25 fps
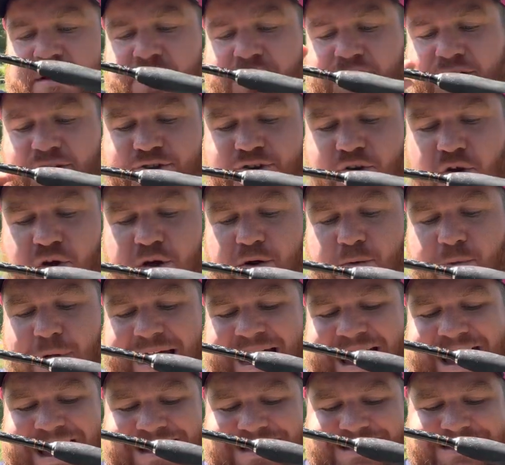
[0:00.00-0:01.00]
the Daiwa
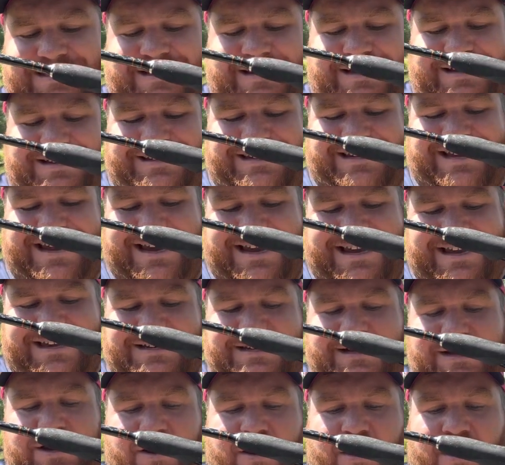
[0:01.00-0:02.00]
18
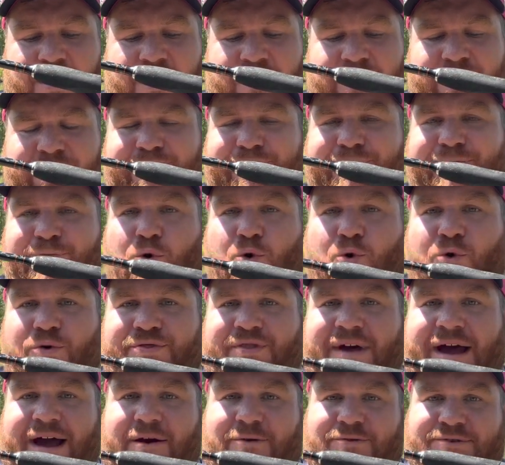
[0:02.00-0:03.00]
TDR
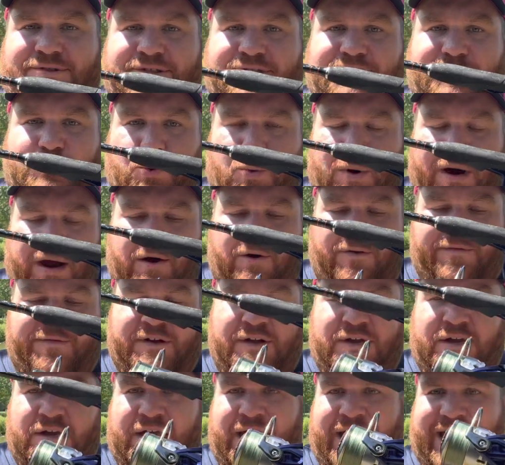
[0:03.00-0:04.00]
4012.
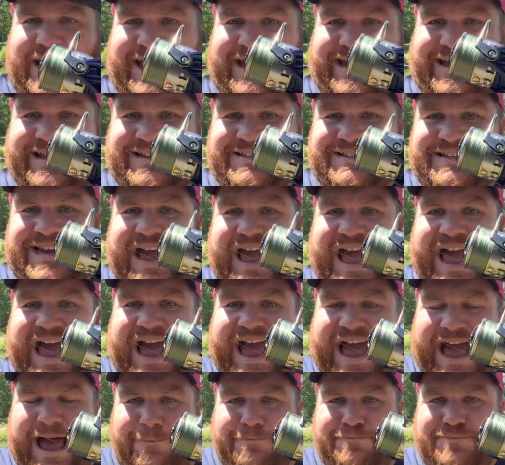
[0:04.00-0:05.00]
It is
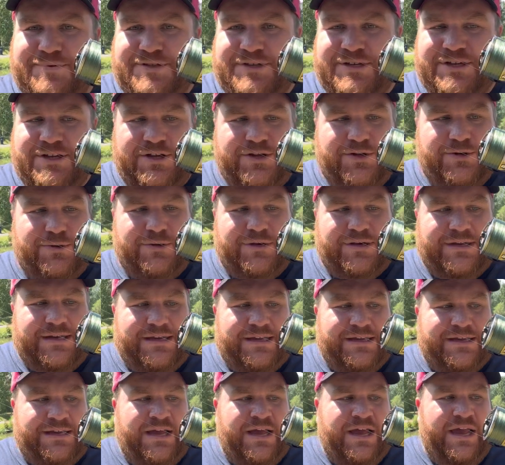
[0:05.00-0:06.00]

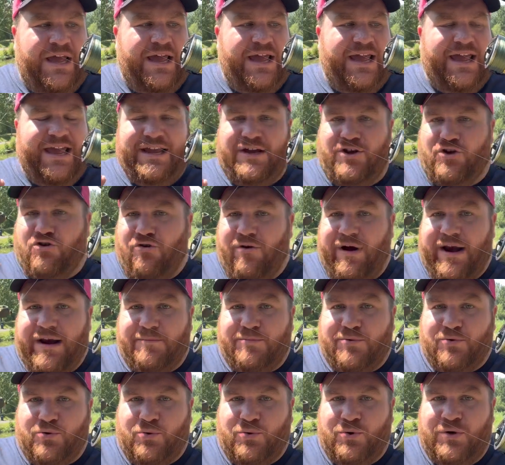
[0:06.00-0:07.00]
absolutely
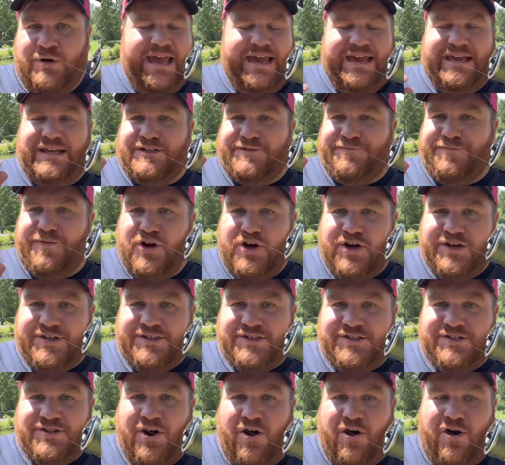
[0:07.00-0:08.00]
incredible. It is
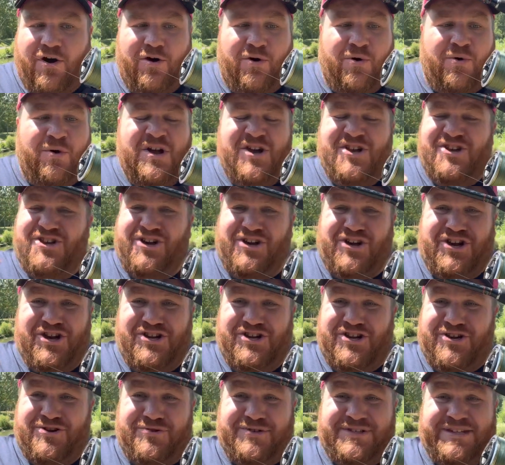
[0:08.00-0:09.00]
versatile. You can
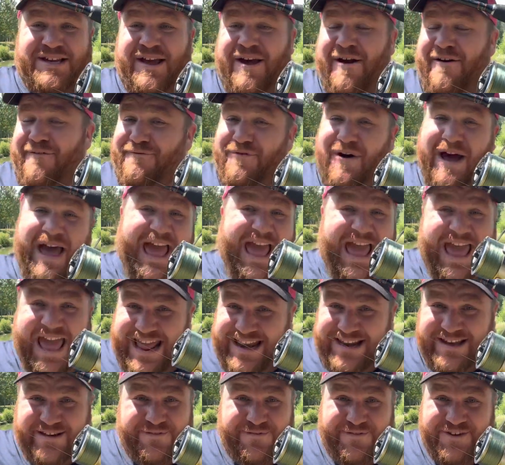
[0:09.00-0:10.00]
use it for
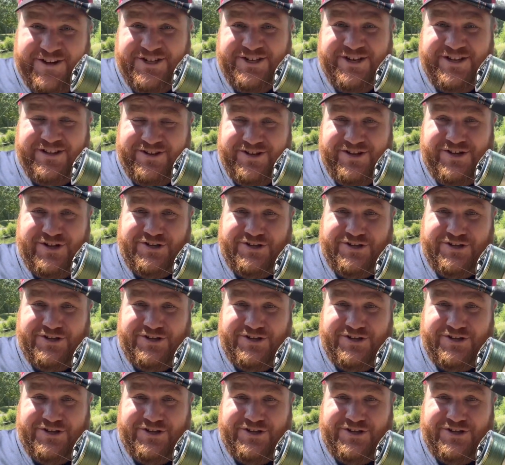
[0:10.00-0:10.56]
any fishing that you're